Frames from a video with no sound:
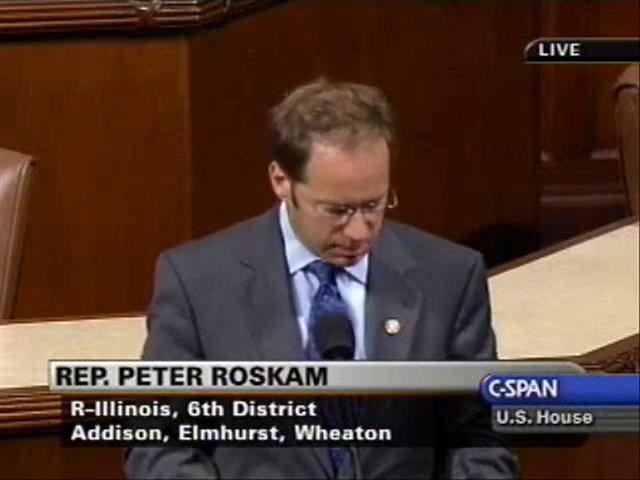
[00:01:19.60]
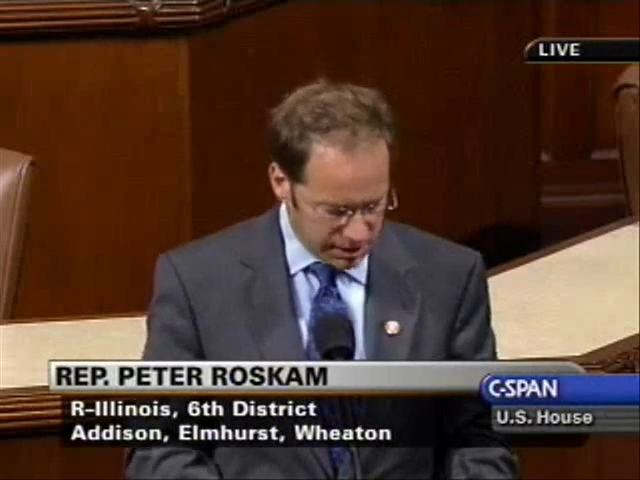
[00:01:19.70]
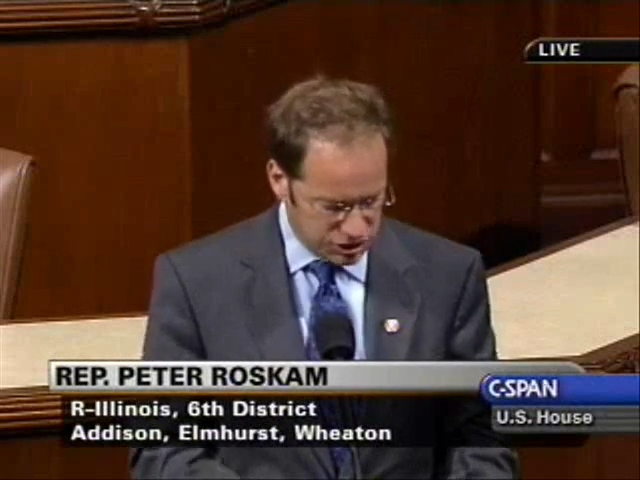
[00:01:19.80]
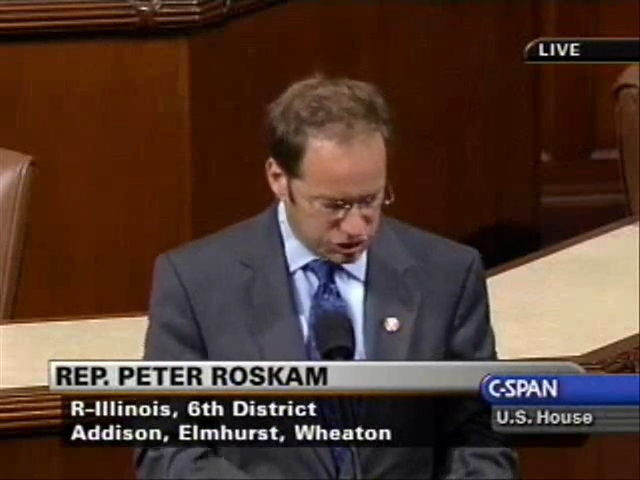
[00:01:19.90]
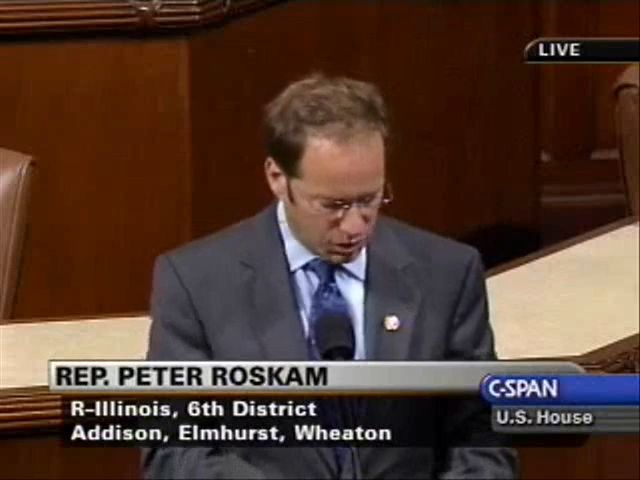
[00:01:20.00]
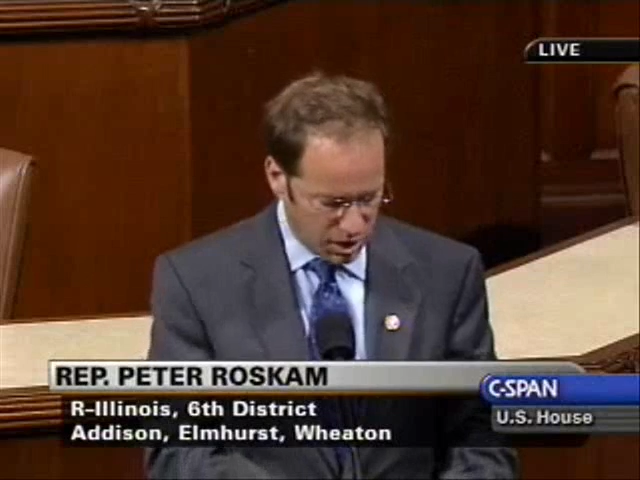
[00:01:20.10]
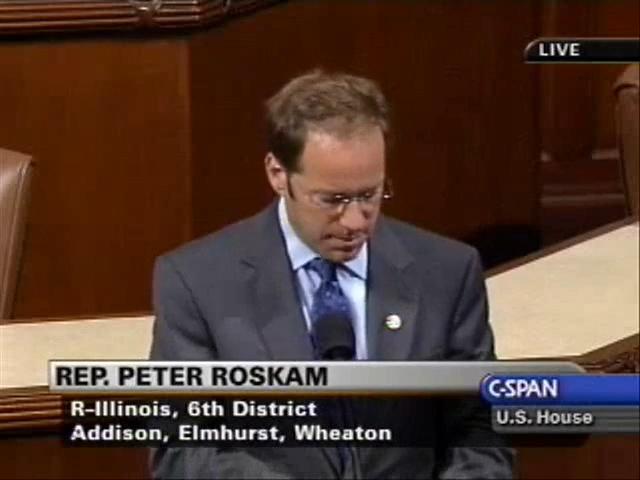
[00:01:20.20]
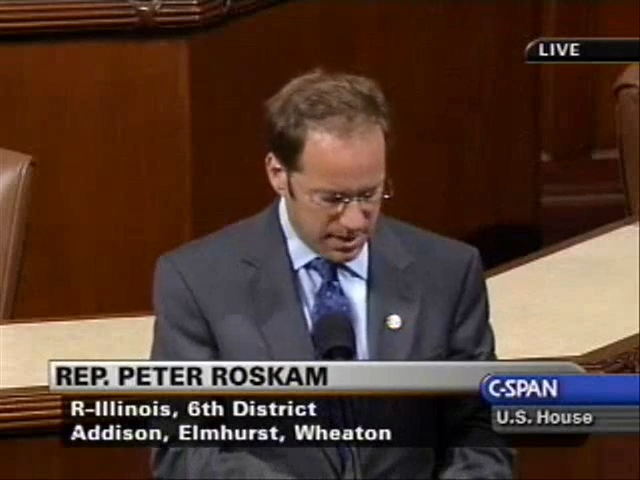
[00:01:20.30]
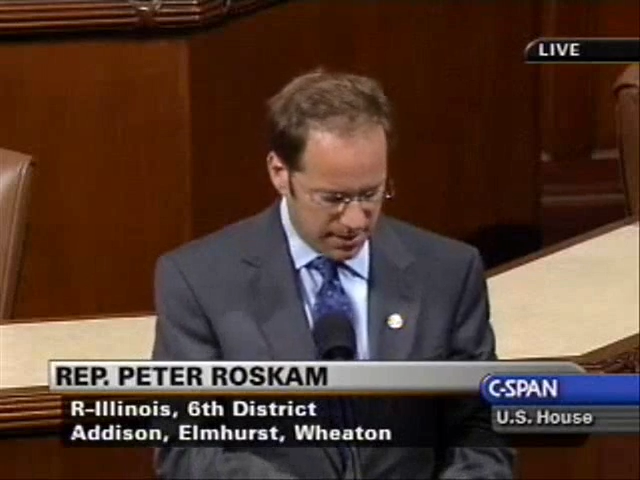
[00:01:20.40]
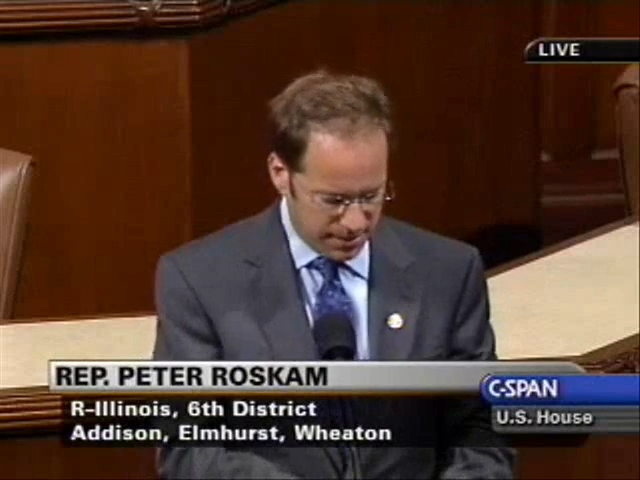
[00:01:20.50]
Please
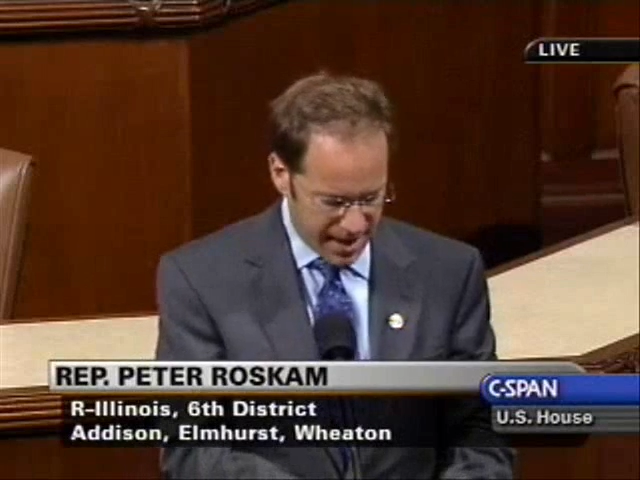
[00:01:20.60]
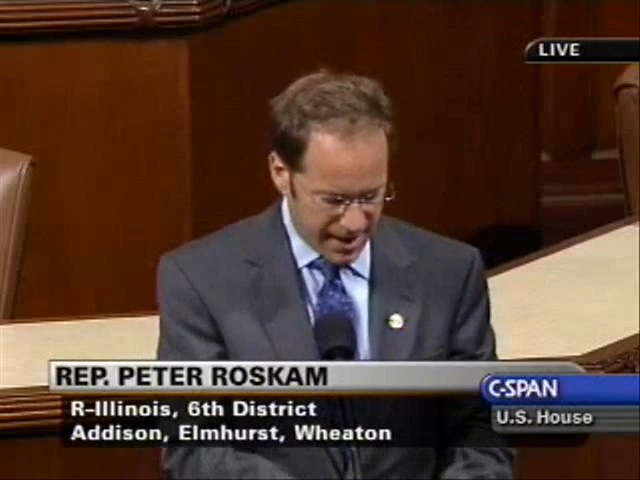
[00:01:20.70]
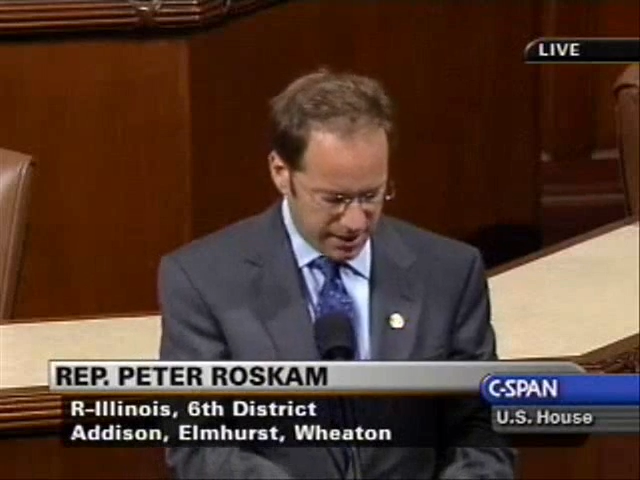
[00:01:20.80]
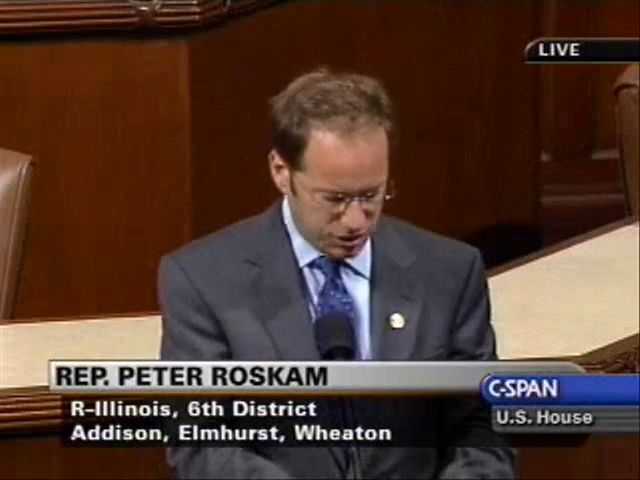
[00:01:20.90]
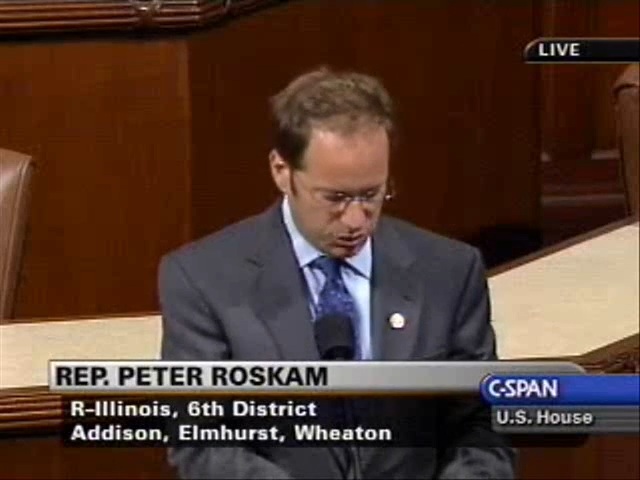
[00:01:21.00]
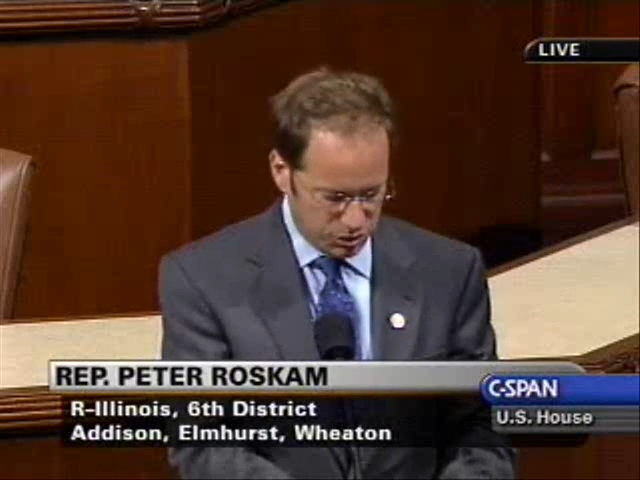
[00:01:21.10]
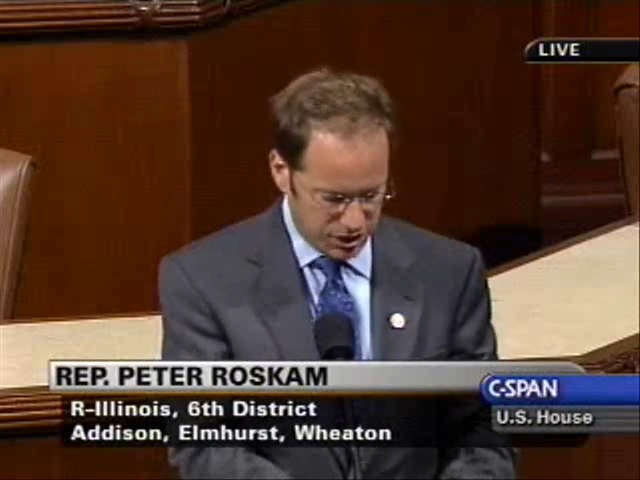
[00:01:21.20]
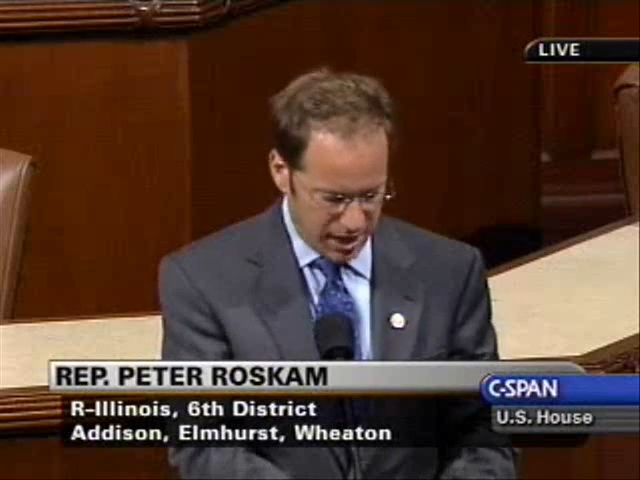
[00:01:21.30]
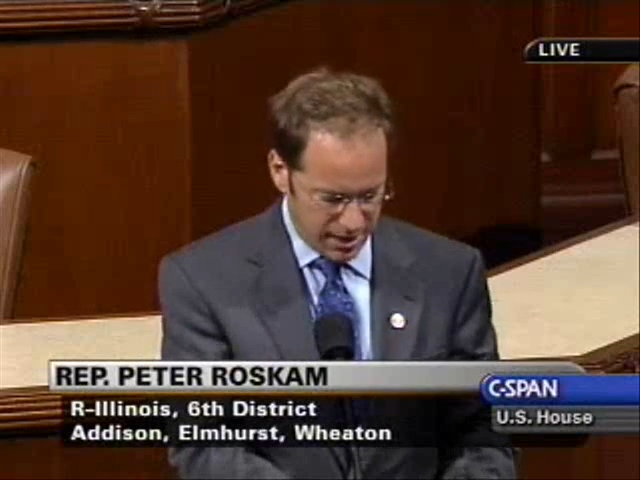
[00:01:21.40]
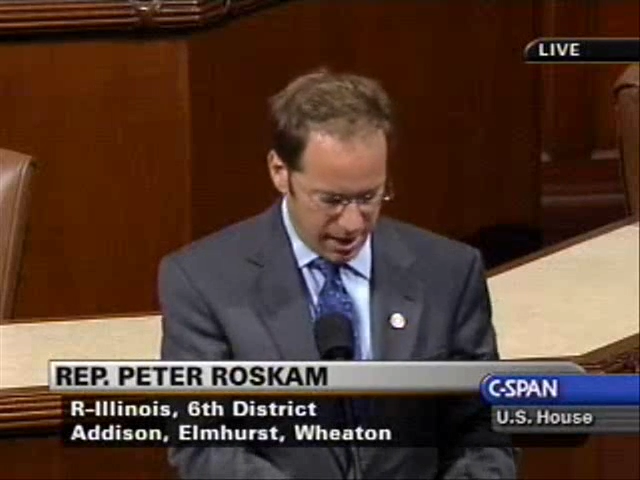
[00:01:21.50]
join me in thanking Georgette